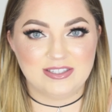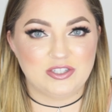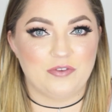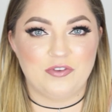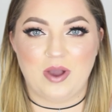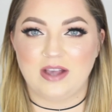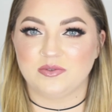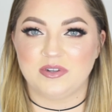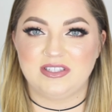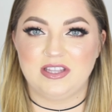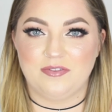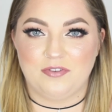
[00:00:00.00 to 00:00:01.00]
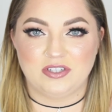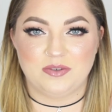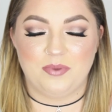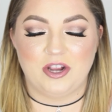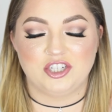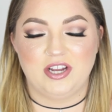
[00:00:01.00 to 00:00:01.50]
So if you guys want to see the first
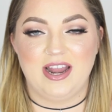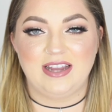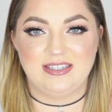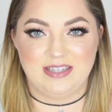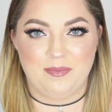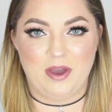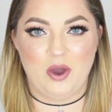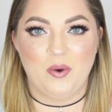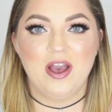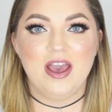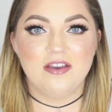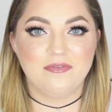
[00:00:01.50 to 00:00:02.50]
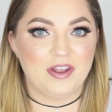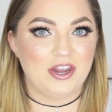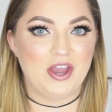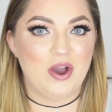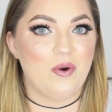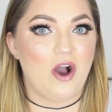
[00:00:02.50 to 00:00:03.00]
impression and demo
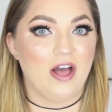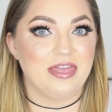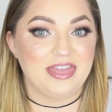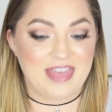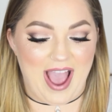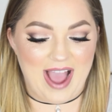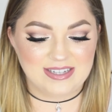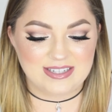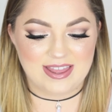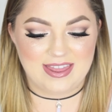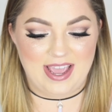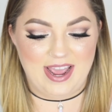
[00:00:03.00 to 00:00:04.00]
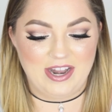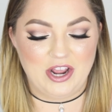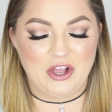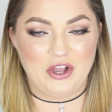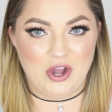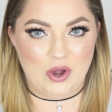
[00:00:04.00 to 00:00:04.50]
video on that,
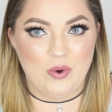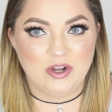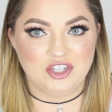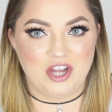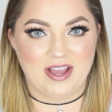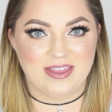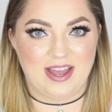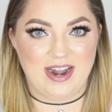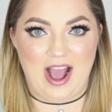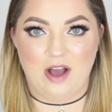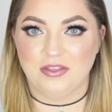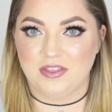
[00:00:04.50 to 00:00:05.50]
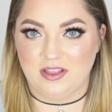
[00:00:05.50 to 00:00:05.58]
then go check that out.